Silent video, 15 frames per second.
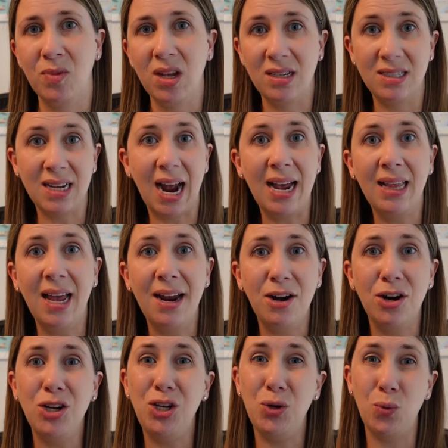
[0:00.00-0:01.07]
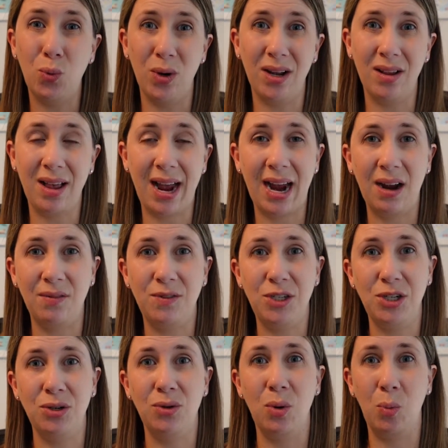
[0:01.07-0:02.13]
Skyliner, you will have
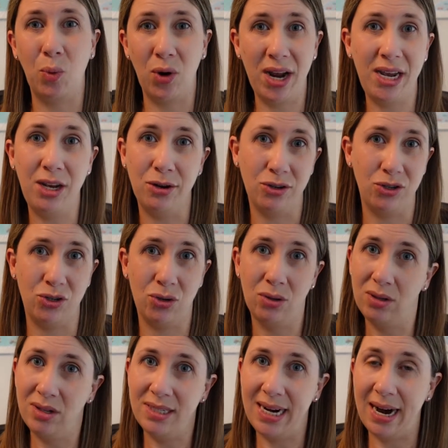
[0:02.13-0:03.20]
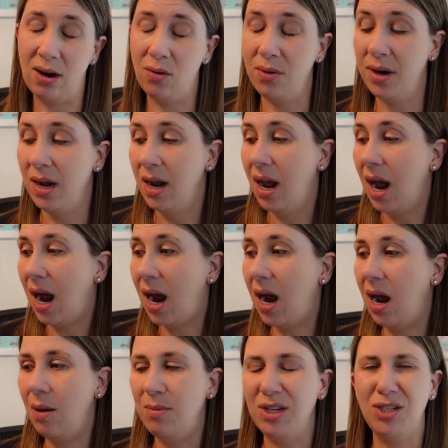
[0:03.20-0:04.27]
to break your stroller down.
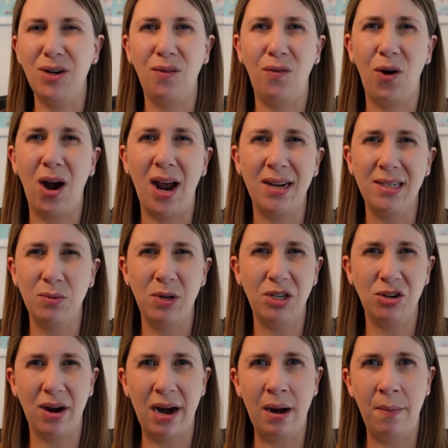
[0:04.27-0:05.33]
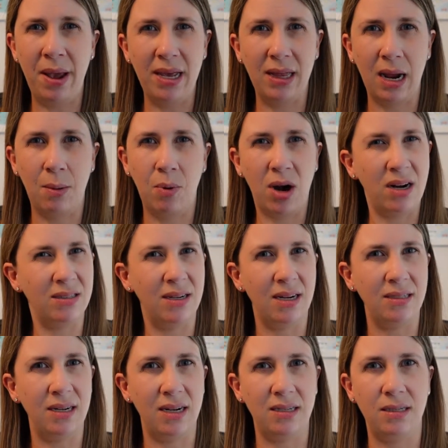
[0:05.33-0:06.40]
So for us, we try to make that
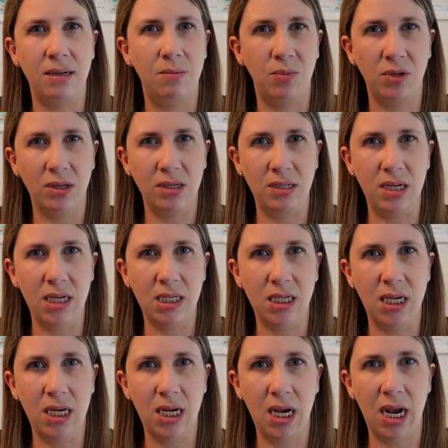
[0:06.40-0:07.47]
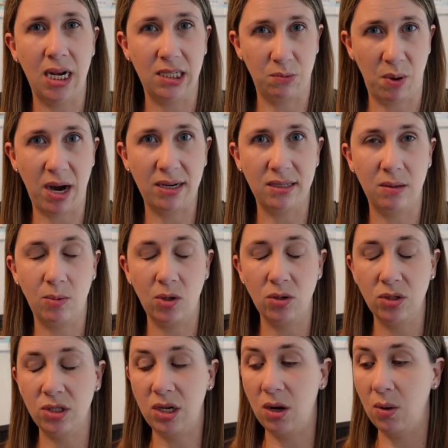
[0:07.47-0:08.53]
process as simple as easy as possible.
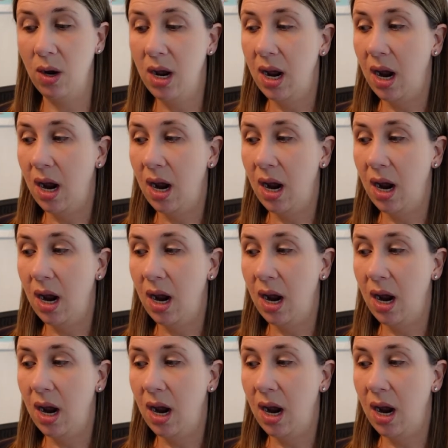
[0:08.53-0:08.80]
So